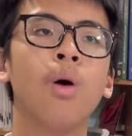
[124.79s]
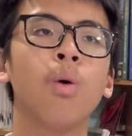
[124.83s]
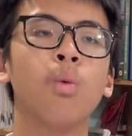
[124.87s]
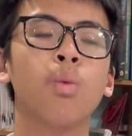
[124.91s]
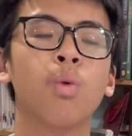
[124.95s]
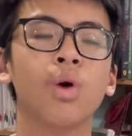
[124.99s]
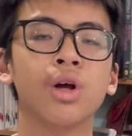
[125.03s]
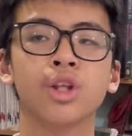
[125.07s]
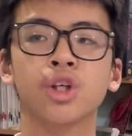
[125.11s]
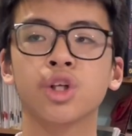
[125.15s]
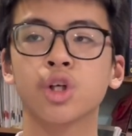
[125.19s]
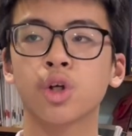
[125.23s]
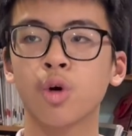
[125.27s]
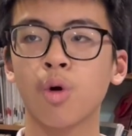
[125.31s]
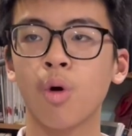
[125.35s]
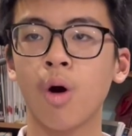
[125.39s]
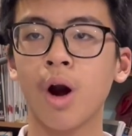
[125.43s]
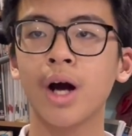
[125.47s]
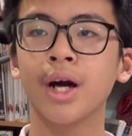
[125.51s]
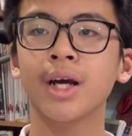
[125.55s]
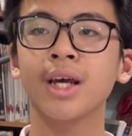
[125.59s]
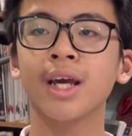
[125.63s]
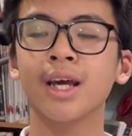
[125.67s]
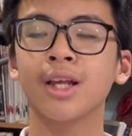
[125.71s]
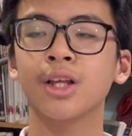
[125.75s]
When
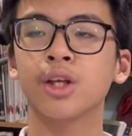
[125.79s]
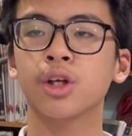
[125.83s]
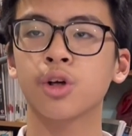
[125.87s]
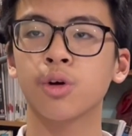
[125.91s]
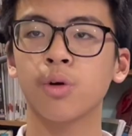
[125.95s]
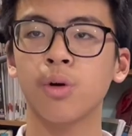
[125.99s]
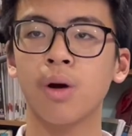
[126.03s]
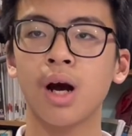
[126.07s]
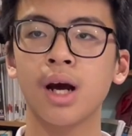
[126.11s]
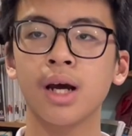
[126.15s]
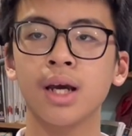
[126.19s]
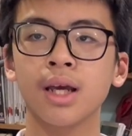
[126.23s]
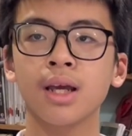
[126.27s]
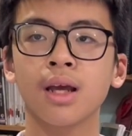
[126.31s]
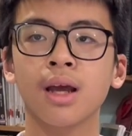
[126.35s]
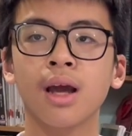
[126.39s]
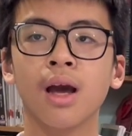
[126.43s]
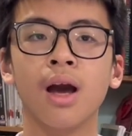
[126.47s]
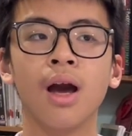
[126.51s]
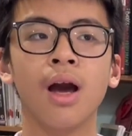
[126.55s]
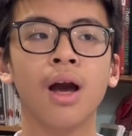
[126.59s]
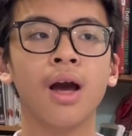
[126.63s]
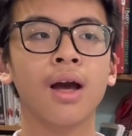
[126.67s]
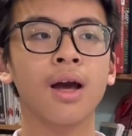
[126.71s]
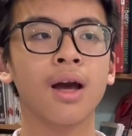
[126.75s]
trying,
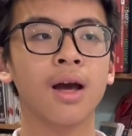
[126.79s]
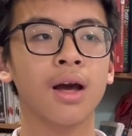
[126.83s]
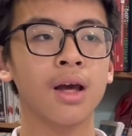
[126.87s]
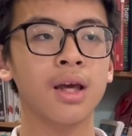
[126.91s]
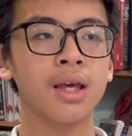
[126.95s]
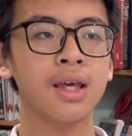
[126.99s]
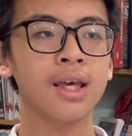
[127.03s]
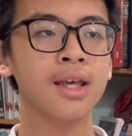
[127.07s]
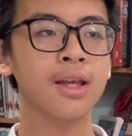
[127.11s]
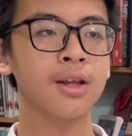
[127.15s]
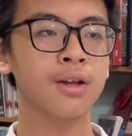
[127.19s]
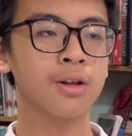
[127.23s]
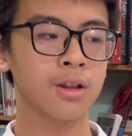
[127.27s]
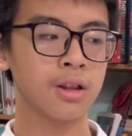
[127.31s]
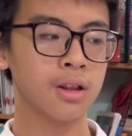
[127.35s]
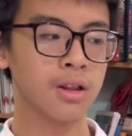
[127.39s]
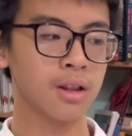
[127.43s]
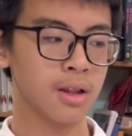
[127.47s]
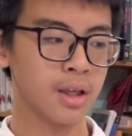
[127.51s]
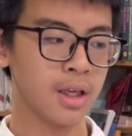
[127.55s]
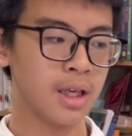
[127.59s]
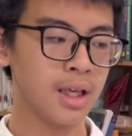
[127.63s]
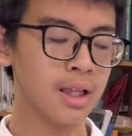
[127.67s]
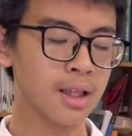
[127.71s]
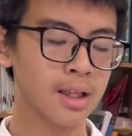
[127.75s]
he
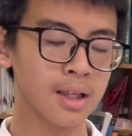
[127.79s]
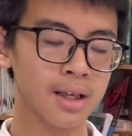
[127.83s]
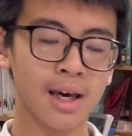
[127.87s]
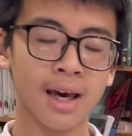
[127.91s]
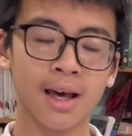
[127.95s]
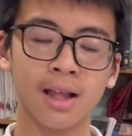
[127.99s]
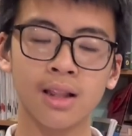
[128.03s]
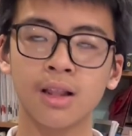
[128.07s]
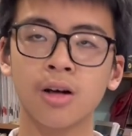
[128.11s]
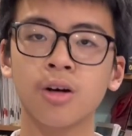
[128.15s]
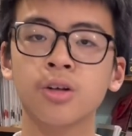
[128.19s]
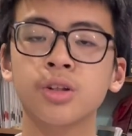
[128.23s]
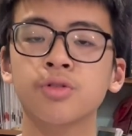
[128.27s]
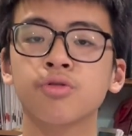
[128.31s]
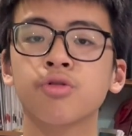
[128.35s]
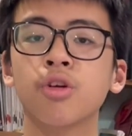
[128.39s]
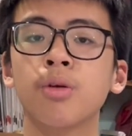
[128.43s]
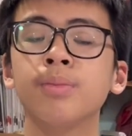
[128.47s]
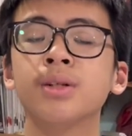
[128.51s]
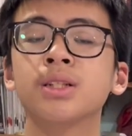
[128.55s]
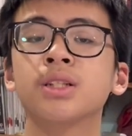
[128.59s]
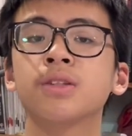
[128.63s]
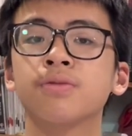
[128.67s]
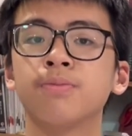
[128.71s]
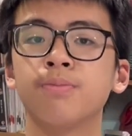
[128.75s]
learned from
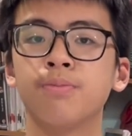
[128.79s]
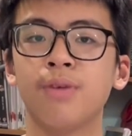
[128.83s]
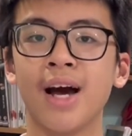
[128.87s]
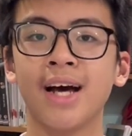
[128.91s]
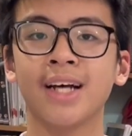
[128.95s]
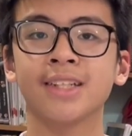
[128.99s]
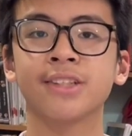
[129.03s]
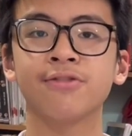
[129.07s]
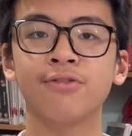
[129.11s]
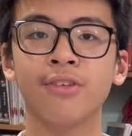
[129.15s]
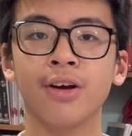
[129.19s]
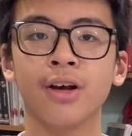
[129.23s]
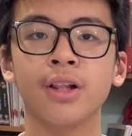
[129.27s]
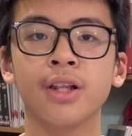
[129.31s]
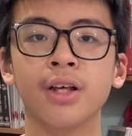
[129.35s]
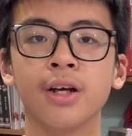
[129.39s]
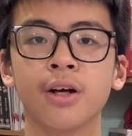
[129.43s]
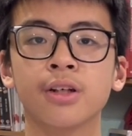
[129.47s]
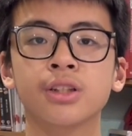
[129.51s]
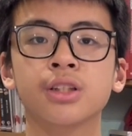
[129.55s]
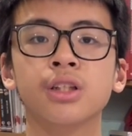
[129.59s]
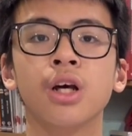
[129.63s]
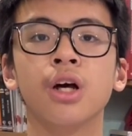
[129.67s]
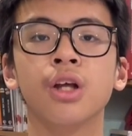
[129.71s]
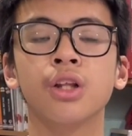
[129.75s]
his past
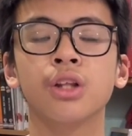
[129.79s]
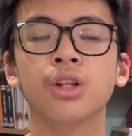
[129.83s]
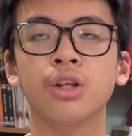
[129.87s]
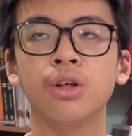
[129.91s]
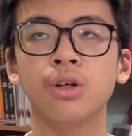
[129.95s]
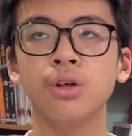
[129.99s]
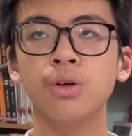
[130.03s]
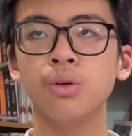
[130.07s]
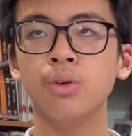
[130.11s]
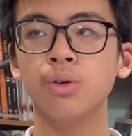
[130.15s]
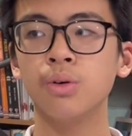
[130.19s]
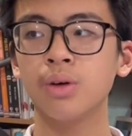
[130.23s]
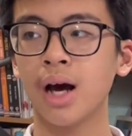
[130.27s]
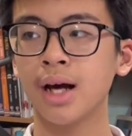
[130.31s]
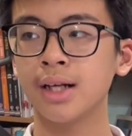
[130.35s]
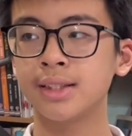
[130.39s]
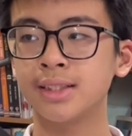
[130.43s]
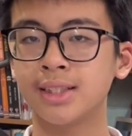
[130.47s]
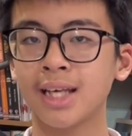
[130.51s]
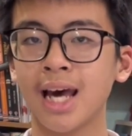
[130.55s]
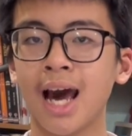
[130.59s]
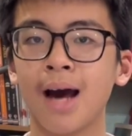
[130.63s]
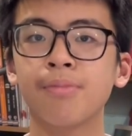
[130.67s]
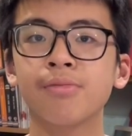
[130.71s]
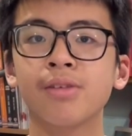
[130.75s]
failures to
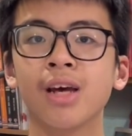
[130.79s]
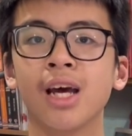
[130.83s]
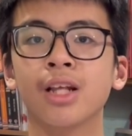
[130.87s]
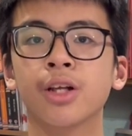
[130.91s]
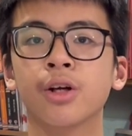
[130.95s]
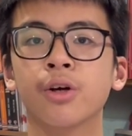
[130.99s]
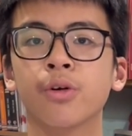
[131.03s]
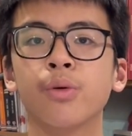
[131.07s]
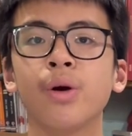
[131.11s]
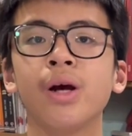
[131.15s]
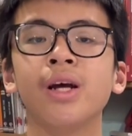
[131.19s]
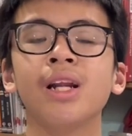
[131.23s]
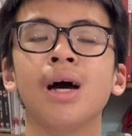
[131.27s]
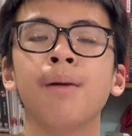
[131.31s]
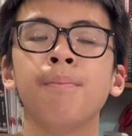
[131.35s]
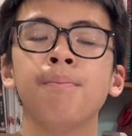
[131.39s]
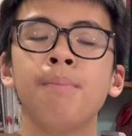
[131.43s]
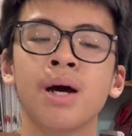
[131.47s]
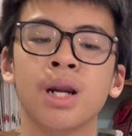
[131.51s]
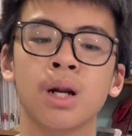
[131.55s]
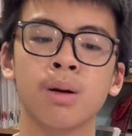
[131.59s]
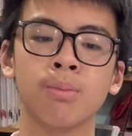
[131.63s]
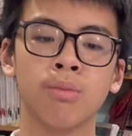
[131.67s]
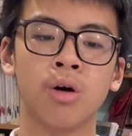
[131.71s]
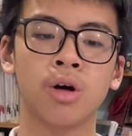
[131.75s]
adapt and create a
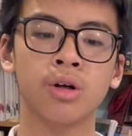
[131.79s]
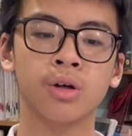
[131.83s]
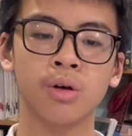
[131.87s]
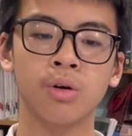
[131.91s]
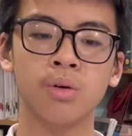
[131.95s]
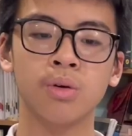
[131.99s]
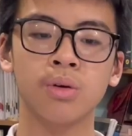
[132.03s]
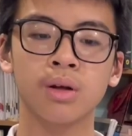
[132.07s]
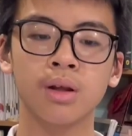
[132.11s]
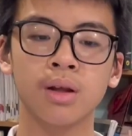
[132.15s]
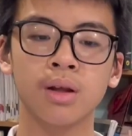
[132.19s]
better model.